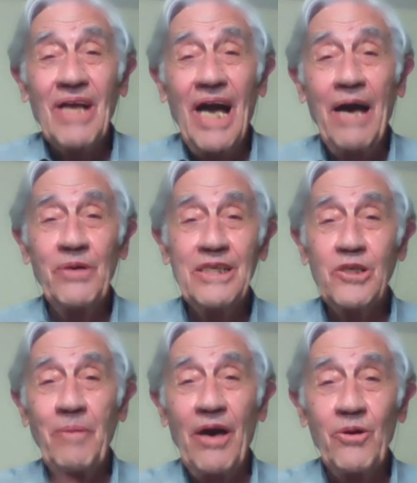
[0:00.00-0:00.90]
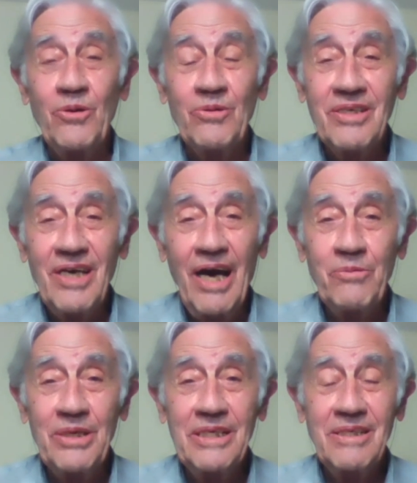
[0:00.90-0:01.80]
I went on my own.
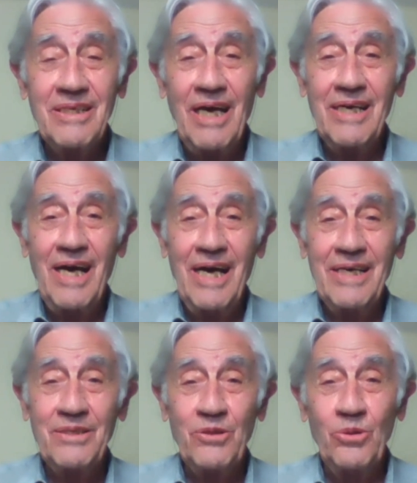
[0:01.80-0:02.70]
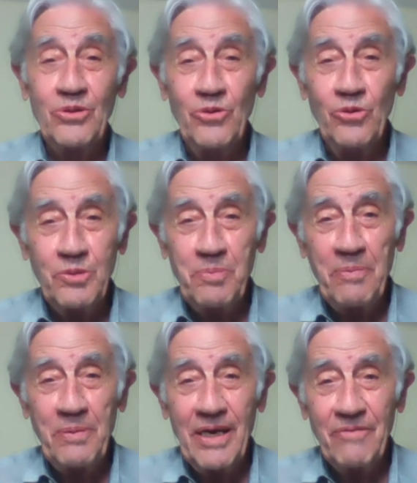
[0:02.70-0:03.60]
I took
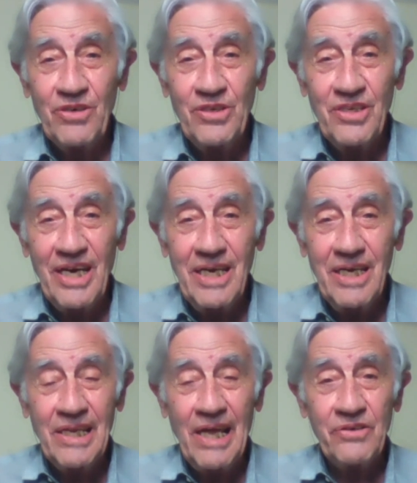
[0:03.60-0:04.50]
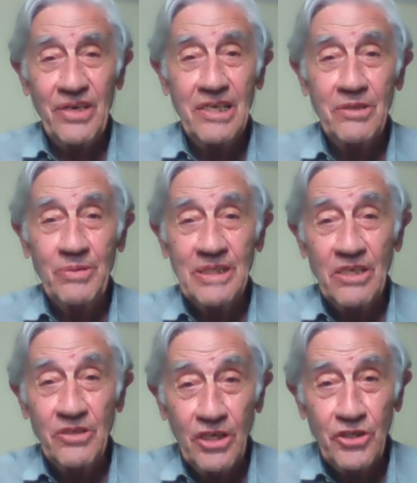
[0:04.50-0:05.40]
newspaper every day and I read it with a
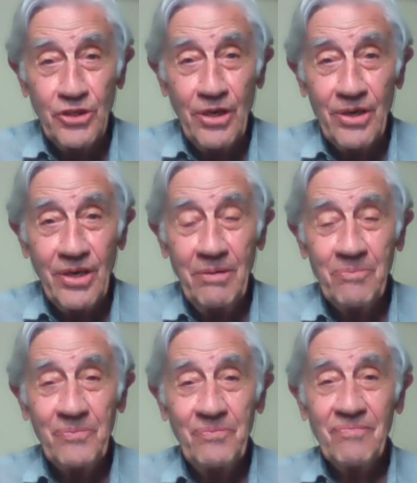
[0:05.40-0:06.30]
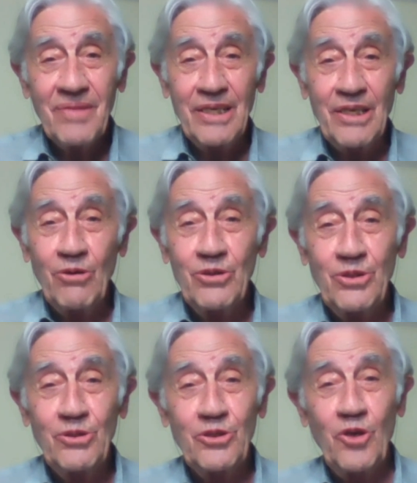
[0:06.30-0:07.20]
dictionary. And I used
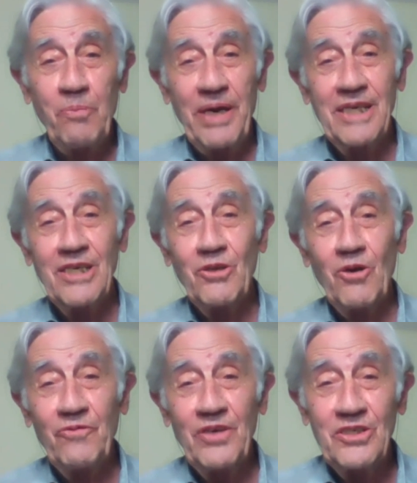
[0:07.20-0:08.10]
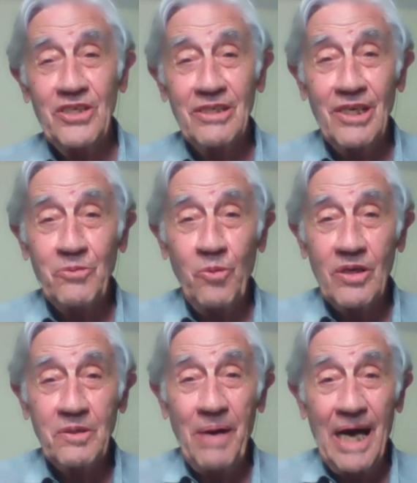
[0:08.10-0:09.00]
to stop any Norwegian that
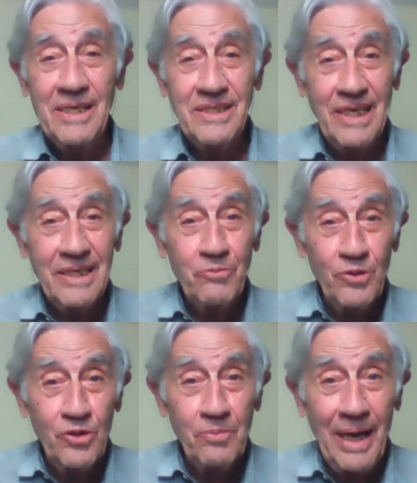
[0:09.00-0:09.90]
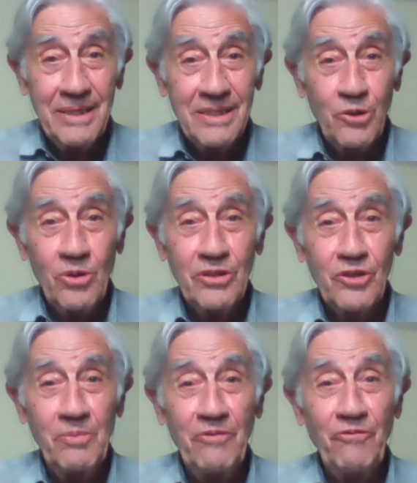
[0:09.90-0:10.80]
walked by and said, would you mind talking
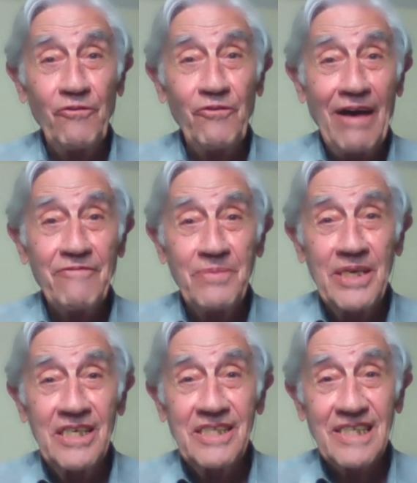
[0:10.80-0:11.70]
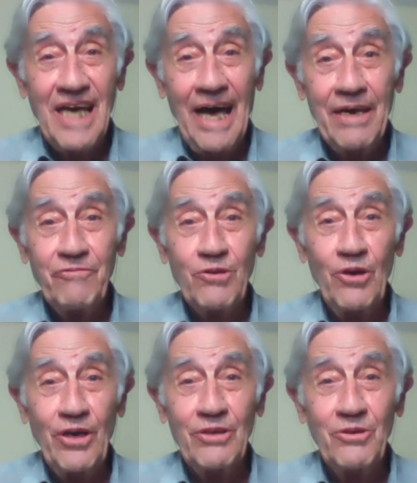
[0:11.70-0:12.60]
to me for 5 minutes? I have to
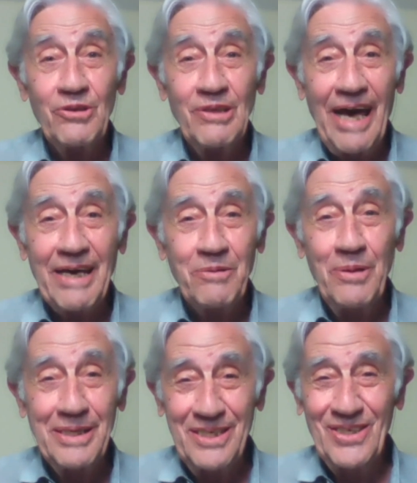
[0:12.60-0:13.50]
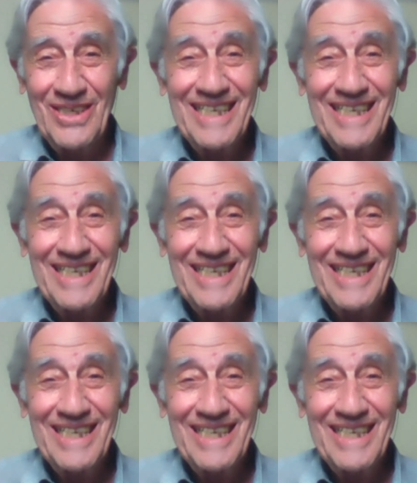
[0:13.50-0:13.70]
learn your language.